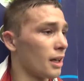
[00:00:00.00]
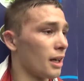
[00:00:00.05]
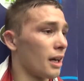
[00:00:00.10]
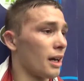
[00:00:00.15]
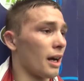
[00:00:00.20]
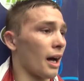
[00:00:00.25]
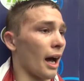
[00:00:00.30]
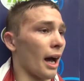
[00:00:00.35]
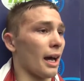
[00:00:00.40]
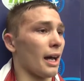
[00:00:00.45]

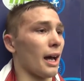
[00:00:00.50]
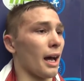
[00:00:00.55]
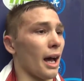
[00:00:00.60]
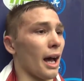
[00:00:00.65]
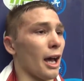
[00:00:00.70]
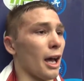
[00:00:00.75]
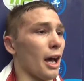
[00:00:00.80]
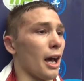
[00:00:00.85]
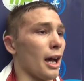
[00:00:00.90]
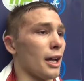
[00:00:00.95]

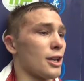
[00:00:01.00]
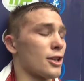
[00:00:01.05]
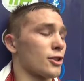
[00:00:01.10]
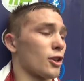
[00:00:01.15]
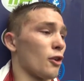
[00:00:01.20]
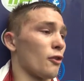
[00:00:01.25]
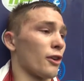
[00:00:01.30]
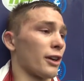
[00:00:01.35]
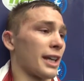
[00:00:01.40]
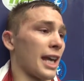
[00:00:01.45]
I
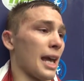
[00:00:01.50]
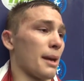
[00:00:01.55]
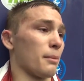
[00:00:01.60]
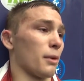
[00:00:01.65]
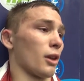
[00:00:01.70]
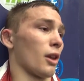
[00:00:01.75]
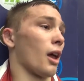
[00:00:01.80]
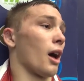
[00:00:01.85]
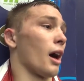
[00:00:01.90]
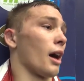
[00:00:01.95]
just
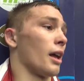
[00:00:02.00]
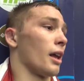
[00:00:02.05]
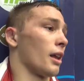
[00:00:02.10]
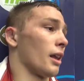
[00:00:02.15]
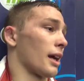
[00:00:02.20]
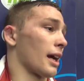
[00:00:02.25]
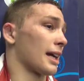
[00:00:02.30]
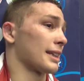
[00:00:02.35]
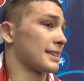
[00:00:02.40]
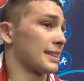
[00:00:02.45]
overcame a
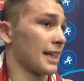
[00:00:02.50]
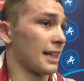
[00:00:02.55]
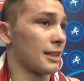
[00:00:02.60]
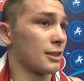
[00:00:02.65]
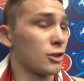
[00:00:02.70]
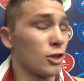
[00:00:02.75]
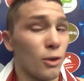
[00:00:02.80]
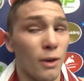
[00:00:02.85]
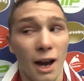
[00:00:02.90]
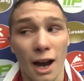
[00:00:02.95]
lot. Like I
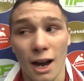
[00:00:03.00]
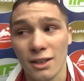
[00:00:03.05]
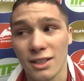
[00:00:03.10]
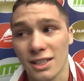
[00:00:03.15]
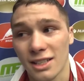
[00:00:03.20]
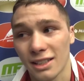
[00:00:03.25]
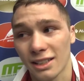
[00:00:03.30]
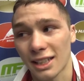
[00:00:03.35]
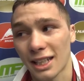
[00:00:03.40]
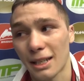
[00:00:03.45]
said, 2 hours
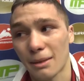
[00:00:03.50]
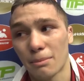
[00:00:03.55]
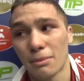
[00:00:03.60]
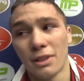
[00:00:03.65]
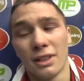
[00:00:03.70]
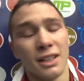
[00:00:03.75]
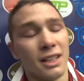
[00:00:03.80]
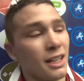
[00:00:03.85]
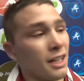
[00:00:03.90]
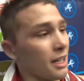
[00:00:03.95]
of sleep.
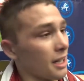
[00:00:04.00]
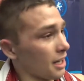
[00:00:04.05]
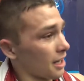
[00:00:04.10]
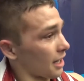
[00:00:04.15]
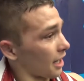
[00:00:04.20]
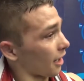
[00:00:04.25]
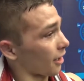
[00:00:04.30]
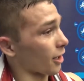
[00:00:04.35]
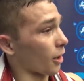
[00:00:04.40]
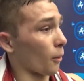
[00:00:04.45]

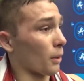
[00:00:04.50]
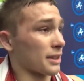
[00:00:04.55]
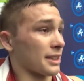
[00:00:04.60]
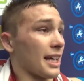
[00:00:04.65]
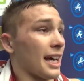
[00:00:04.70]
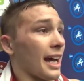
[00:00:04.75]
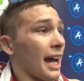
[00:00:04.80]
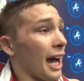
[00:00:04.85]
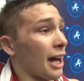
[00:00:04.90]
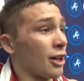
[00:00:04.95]
I don't know what
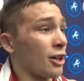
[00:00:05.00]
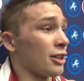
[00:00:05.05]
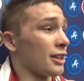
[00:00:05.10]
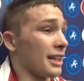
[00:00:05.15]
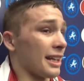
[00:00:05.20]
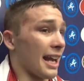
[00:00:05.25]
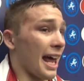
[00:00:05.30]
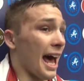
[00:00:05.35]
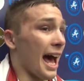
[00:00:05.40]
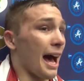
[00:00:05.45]
the heck. I
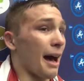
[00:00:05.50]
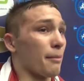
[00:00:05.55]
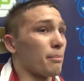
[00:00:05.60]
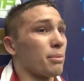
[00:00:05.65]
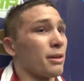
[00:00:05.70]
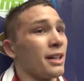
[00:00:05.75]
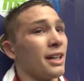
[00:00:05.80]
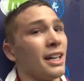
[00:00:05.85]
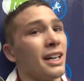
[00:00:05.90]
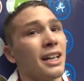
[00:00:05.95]
couldn't nap.
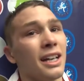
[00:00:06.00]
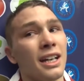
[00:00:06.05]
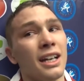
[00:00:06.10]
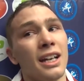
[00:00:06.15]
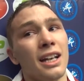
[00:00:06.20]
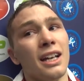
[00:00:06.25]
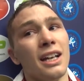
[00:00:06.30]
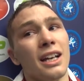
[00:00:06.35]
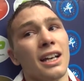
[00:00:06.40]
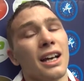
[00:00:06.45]

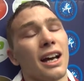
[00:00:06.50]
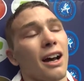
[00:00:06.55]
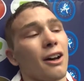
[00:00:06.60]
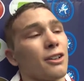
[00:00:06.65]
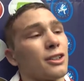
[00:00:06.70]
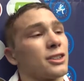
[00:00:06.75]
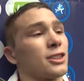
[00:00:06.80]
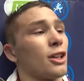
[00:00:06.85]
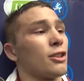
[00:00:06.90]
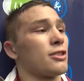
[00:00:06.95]

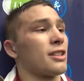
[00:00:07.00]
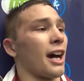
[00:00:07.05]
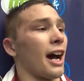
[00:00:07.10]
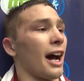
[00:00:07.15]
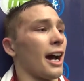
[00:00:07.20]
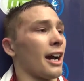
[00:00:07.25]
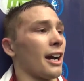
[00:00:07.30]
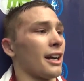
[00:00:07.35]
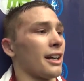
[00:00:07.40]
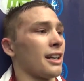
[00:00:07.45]
I was so
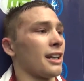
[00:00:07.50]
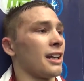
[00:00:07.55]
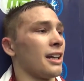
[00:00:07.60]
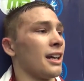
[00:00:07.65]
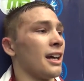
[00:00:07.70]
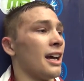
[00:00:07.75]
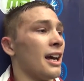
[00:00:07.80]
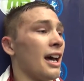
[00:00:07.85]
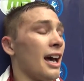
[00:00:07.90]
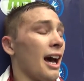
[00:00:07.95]
tired.
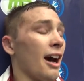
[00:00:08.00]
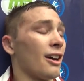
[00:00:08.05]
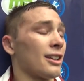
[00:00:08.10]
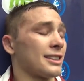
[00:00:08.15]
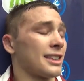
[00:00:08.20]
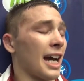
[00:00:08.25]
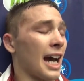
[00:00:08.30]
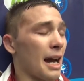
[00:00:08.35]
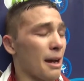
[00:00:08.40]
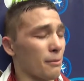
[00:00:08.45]
I
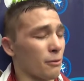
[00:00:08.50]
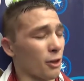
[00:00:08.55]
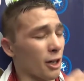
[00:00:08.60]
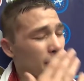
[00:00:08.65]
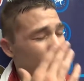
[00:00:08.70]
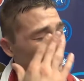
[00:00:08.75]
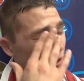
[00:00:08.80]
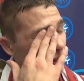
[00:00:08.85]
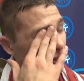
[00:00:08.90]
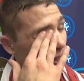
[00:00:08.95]
was tired before
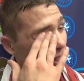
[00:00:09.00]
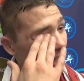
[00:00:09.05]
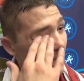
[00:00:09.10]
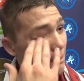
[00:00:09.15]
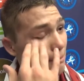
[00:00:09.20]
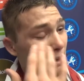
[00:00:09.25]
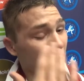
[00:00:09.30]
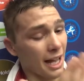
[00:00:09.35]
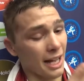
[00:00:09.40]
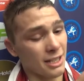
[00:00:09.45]
I even started
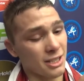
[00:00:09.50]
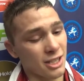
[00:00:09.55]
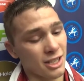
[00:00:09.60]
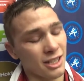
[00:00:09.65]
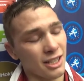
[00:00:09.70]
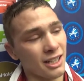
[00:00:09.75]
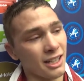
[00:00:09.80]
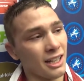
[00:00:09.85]
that match.